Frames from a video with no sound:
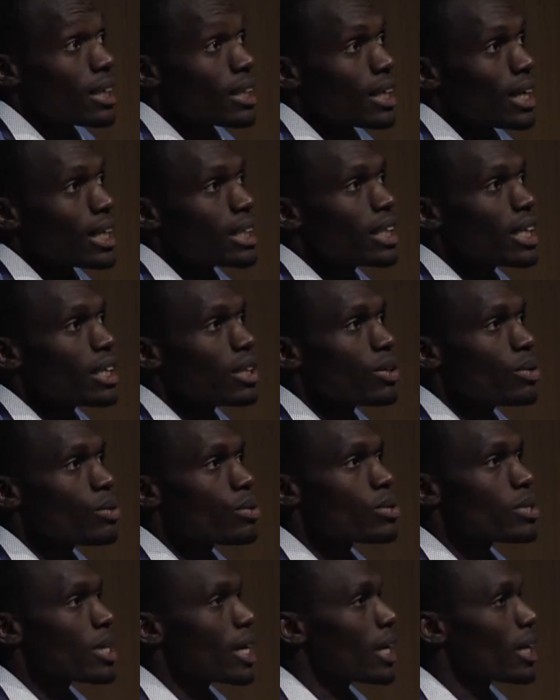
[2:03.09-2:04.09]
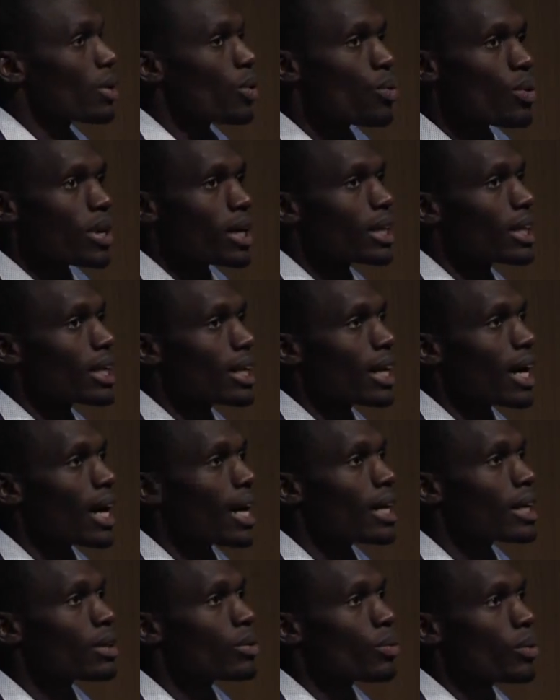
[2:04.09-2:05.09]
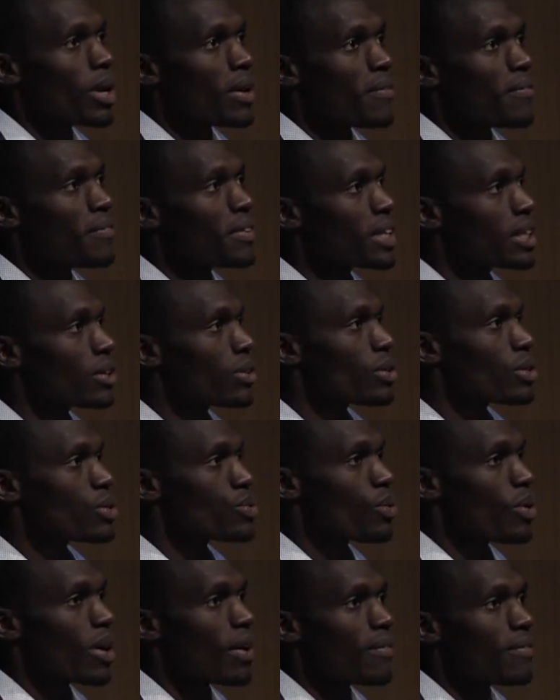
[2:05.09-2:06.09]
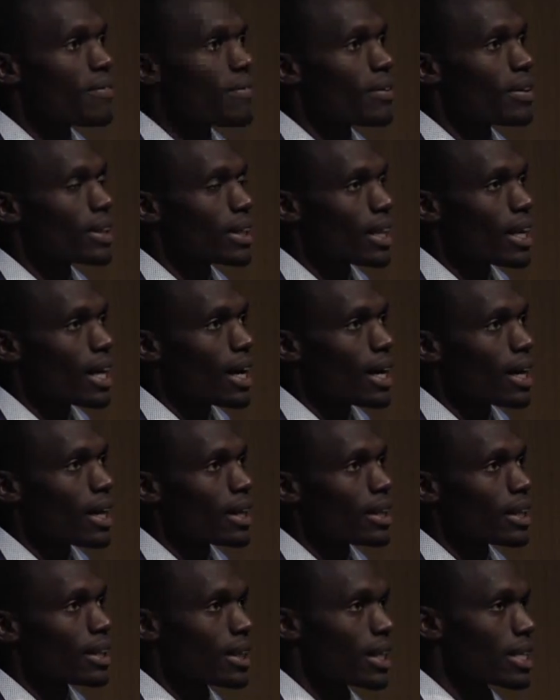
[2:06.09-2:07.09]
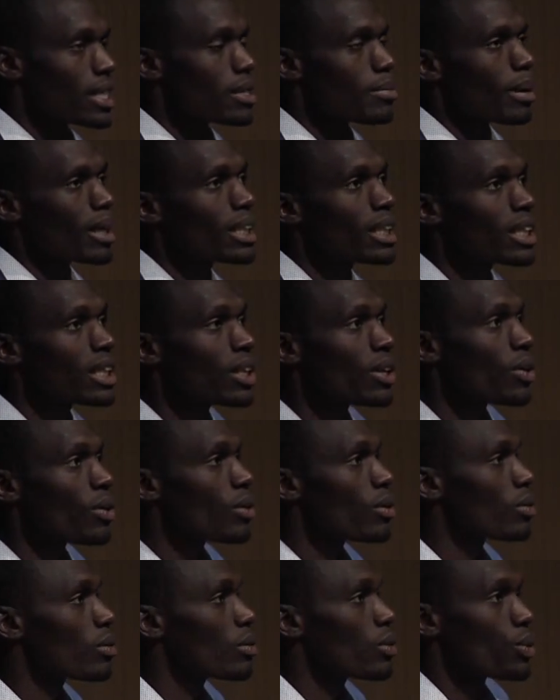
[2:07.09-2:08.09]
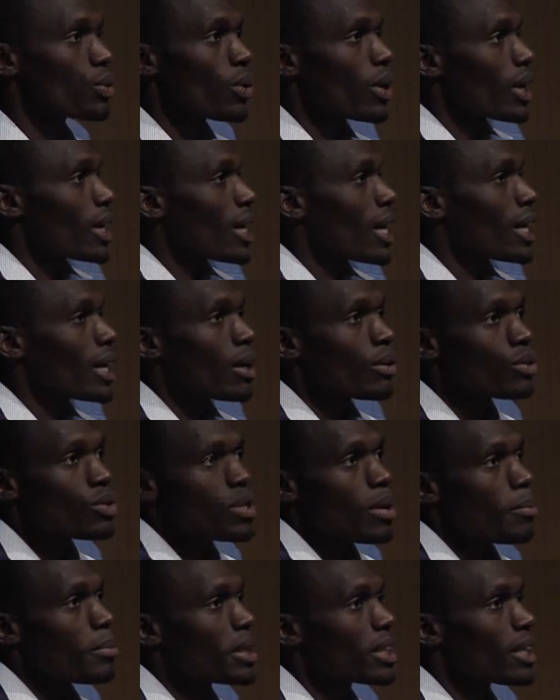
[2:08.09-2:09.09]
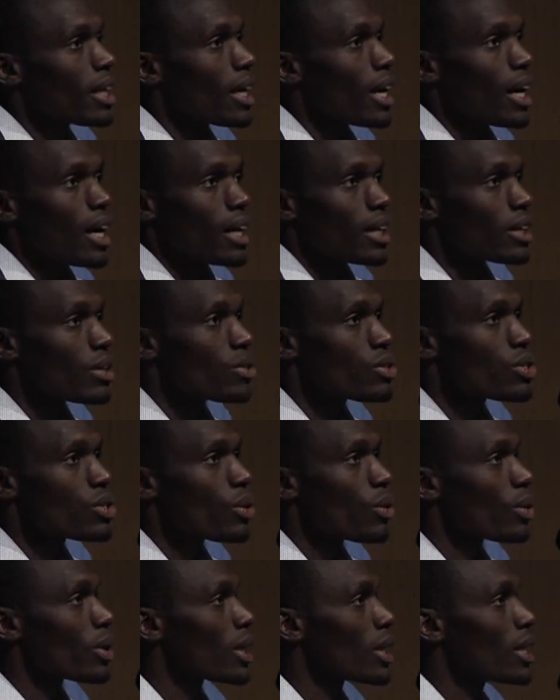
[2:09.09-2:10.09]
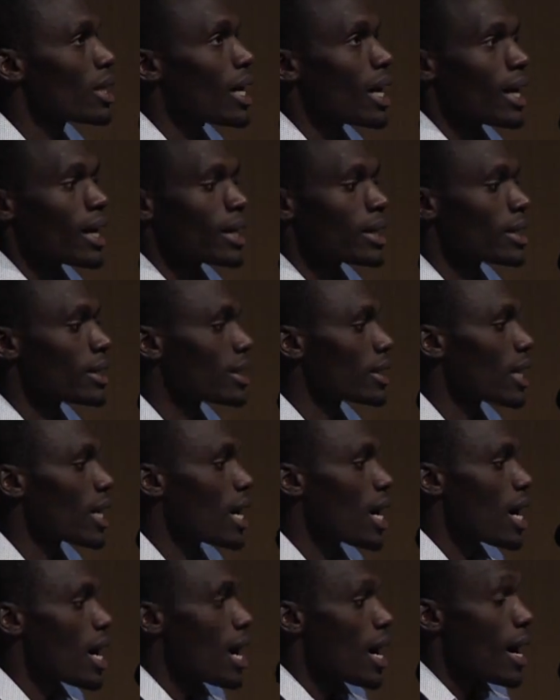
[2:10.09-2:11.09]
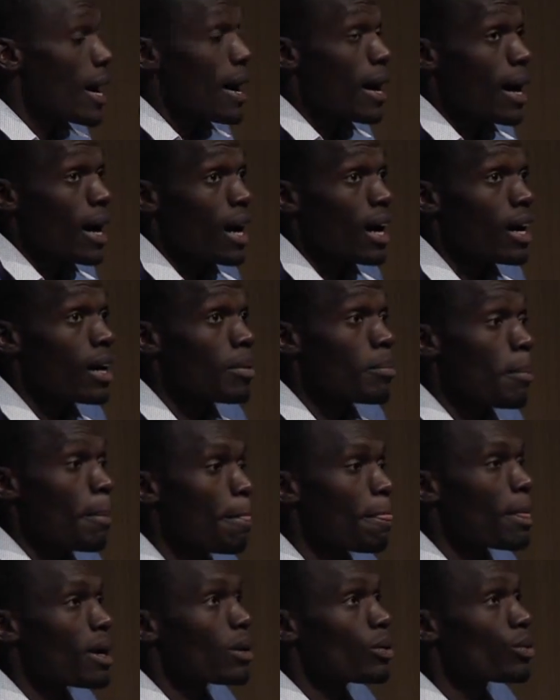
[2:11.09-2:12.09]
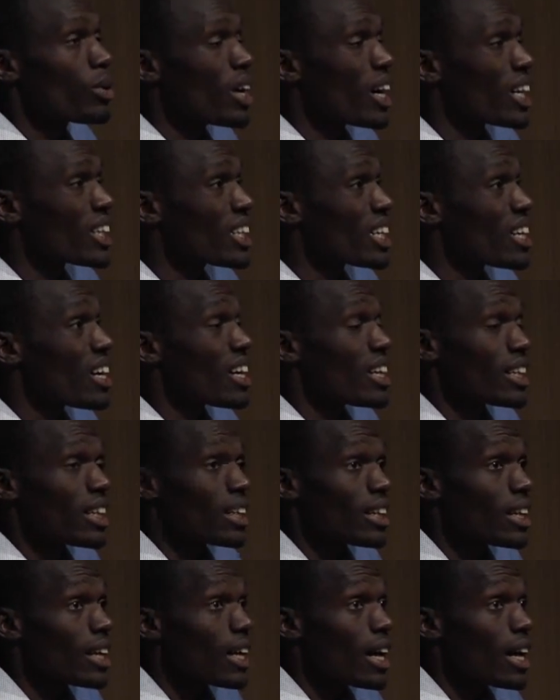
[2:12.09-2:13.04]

in writing news can quickly learn. We have videos, we have uh, text material. You can learn how to submit a, news story. And um, looking at the,